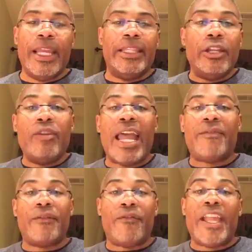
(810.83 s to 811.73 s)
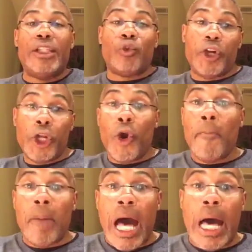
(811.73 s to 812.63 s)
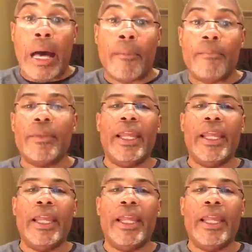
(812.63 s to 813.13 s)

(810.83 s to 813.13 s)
Then you have the phase where you're a mom.